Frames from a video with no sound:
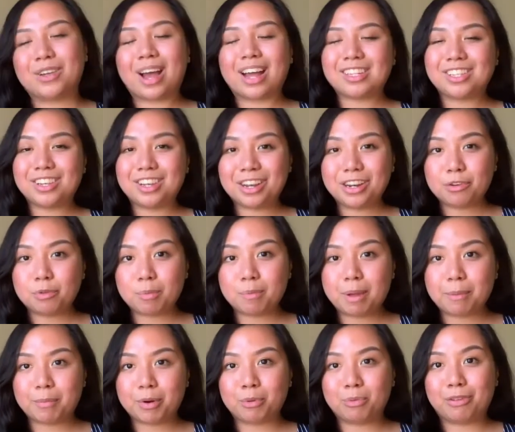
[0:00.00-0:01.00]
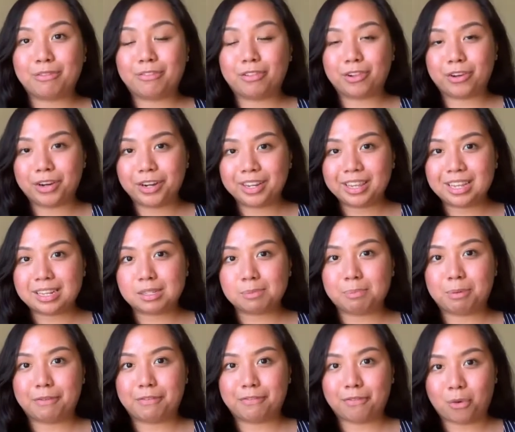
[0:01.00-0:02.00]
as you can remember, we've learned this
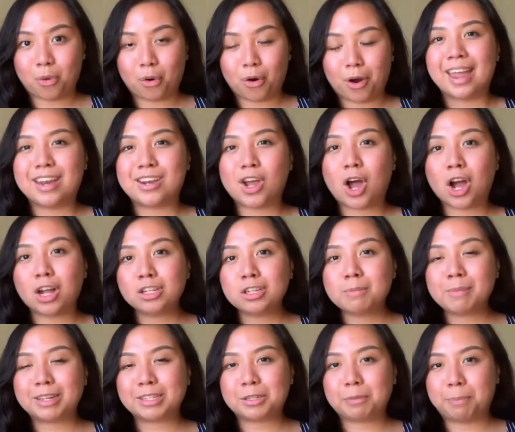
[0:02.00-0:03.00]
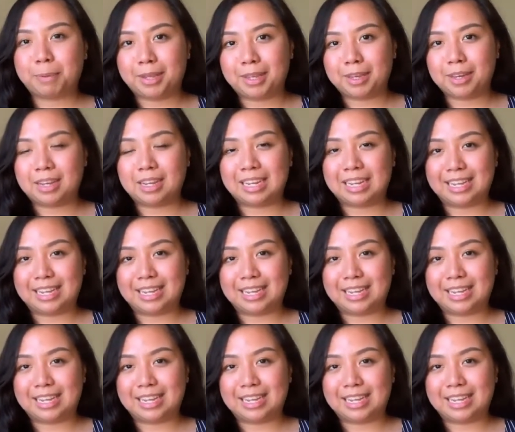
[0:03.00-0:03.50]
before. An onomatopoeia